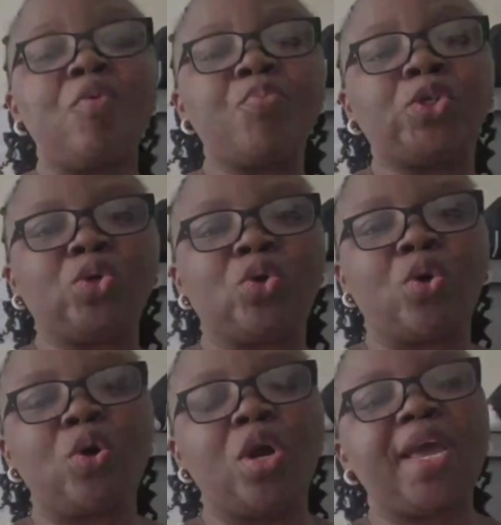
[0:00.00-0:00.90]
have their own
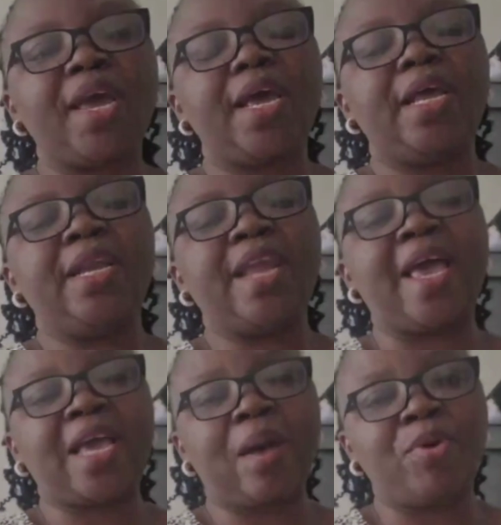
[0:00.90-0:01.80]
protocol.
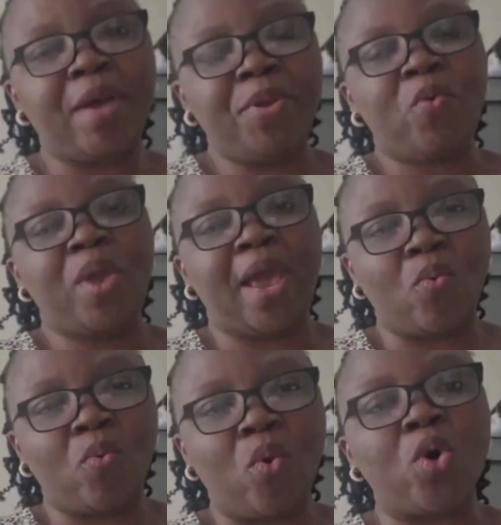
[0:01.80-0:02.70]
Like Abu
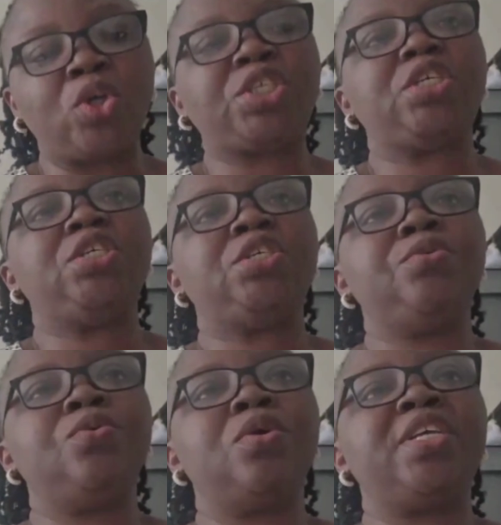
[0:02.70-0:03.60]
Dhabi, where I
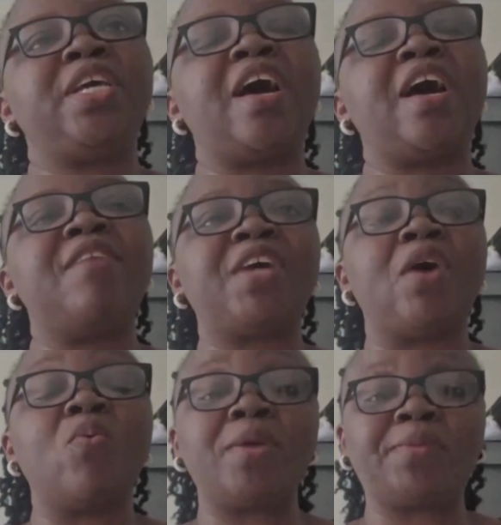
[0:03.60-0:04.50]
worked,
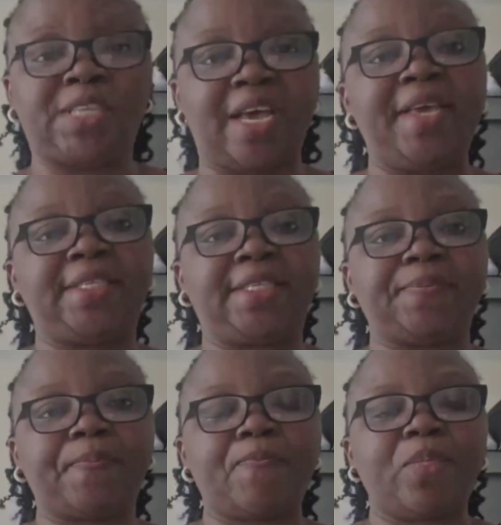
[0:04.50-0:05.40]
they have their
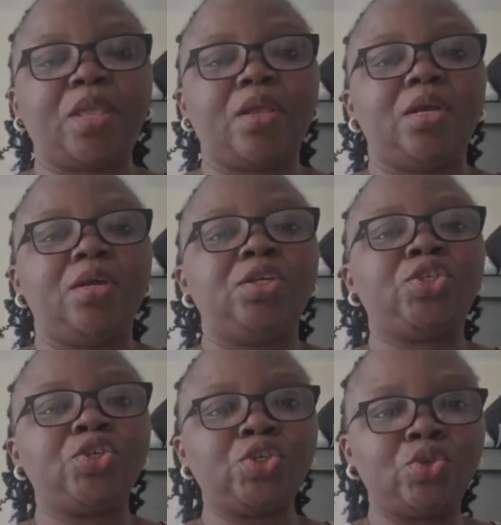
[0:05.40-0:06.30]
websites.
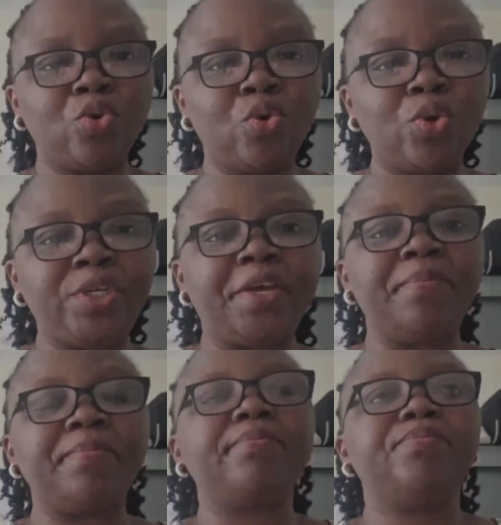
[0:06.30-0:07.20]
Just
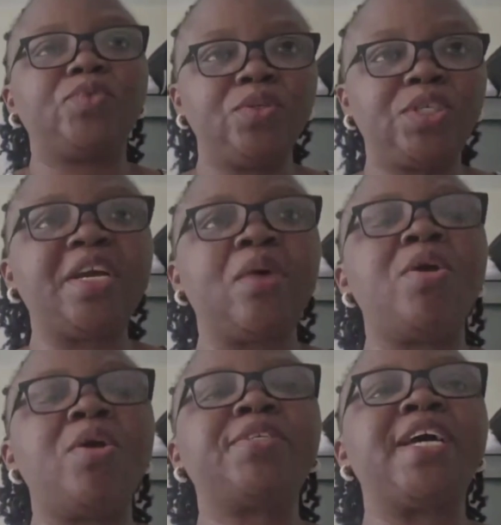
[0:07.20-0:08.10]
Google them.
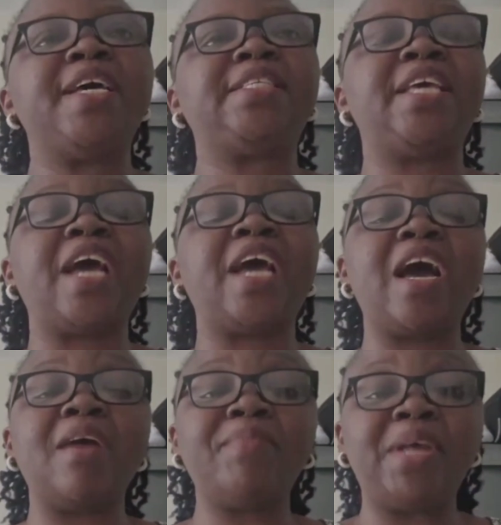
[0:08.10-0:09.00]
You see their
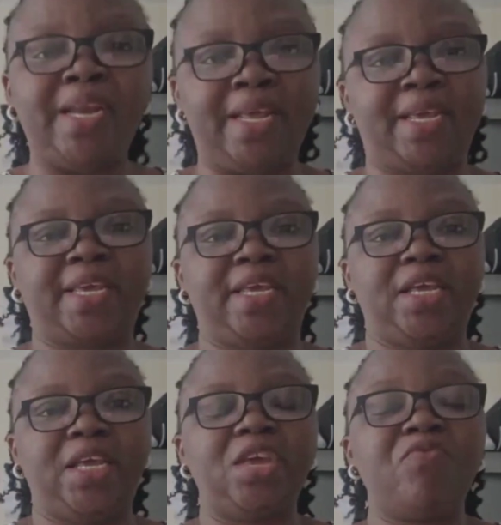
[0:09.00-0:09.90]
websites. They have their
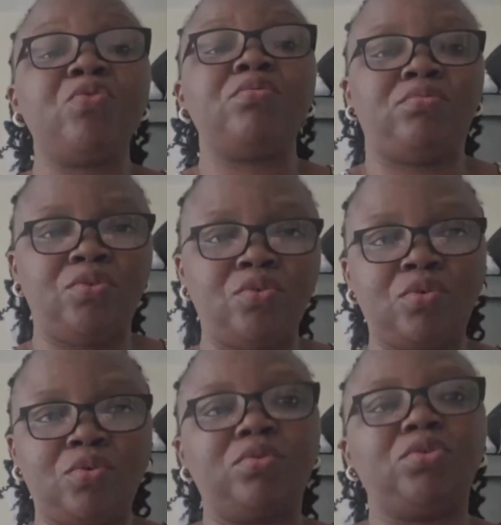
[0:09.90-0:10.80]
link. If you
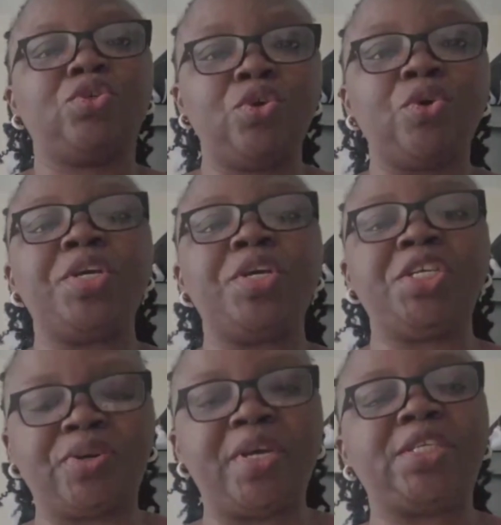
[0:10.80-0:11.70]

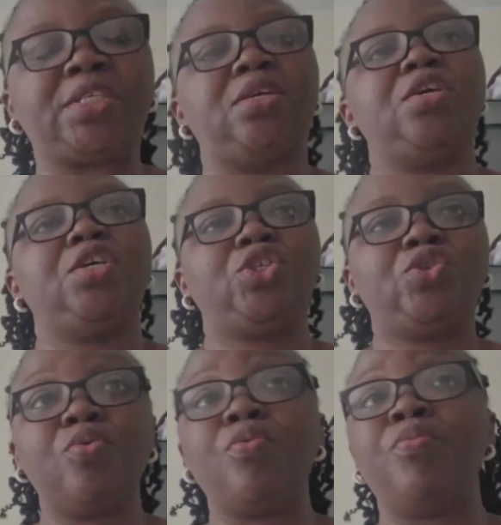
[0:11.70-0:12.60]
show your
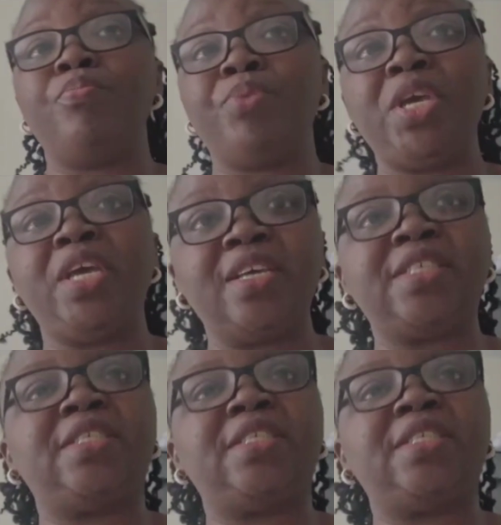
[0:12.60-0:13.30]
interest to